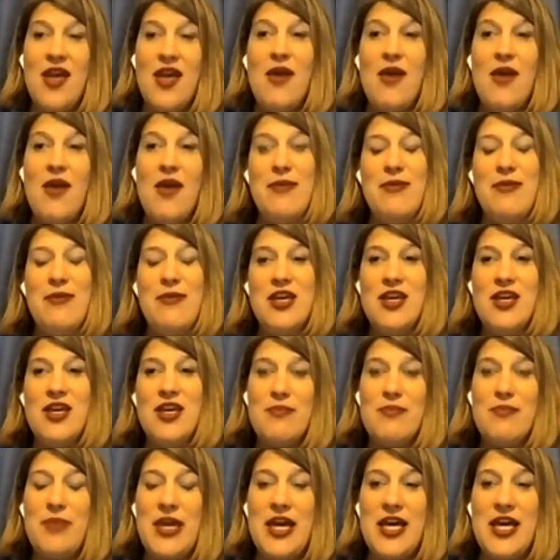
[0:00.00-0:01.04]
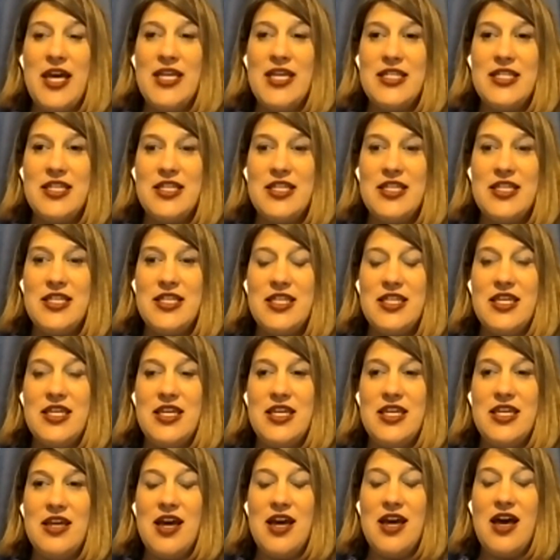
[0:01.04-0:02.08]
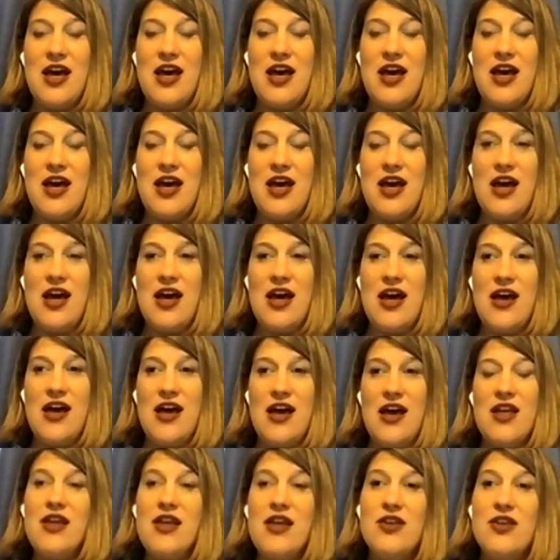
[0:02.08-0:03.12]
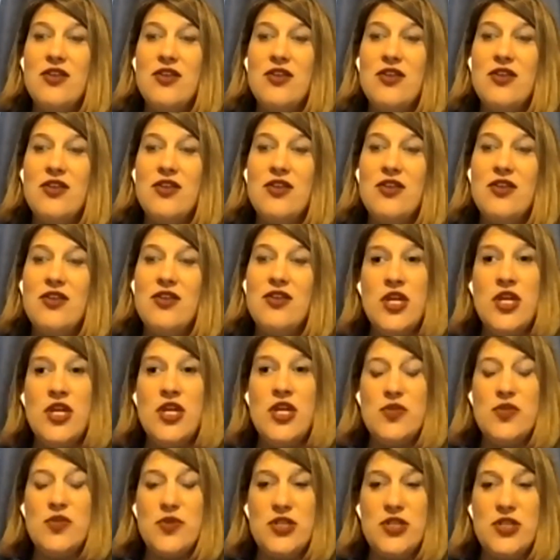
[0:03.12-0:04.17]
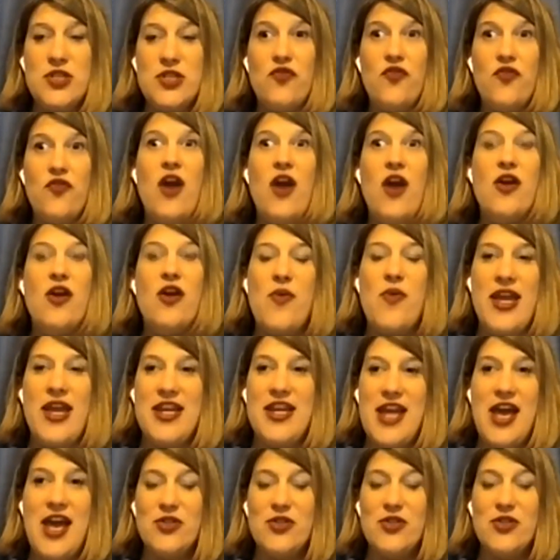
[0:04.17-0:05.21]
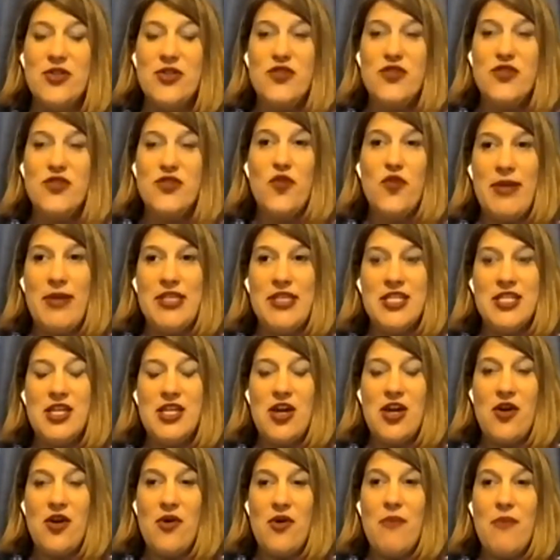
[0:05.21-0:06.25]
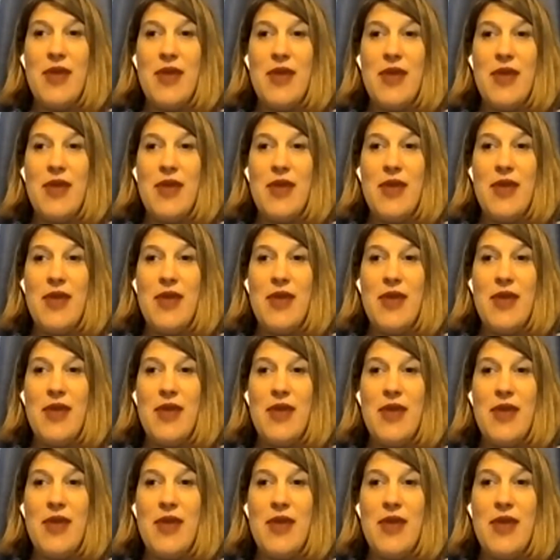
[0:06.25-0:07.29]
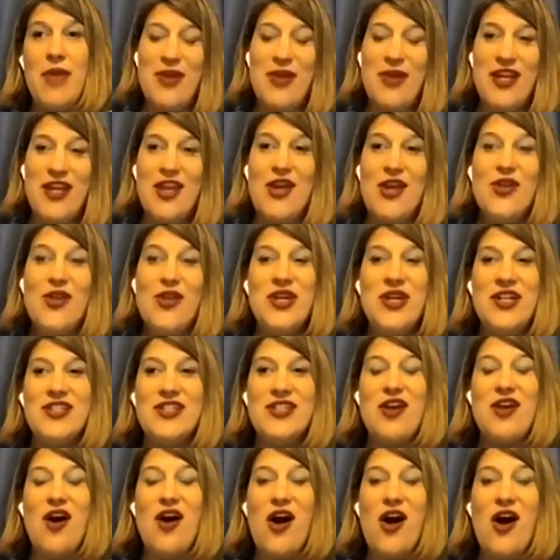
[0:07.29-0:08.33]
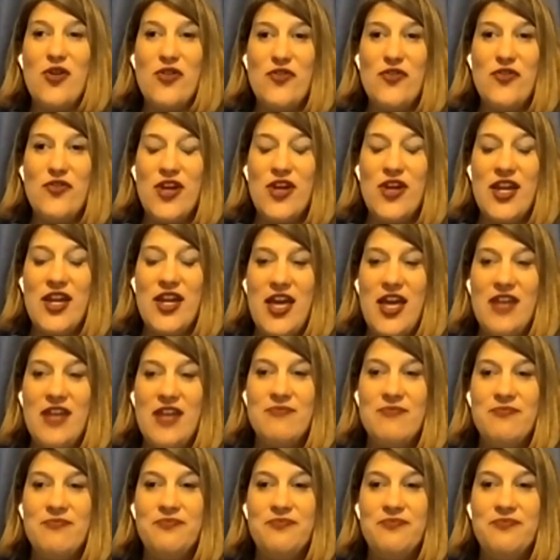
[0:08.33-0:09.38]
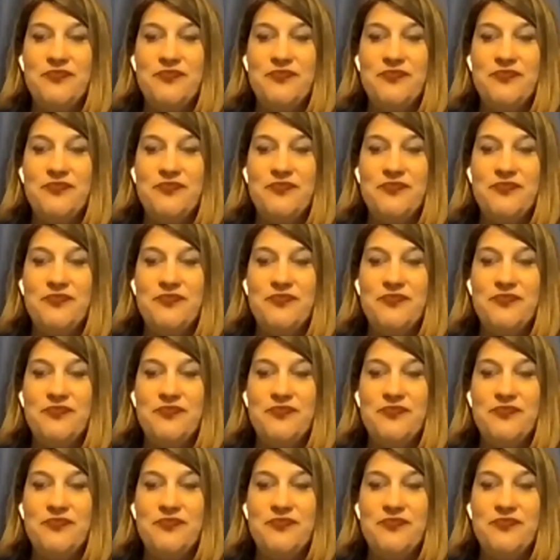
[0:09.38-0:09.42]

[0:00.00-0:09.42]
maybe because the uh, because New Year's was so far away now, it was four months ago, maybe you want to celebrate New Year's all over again.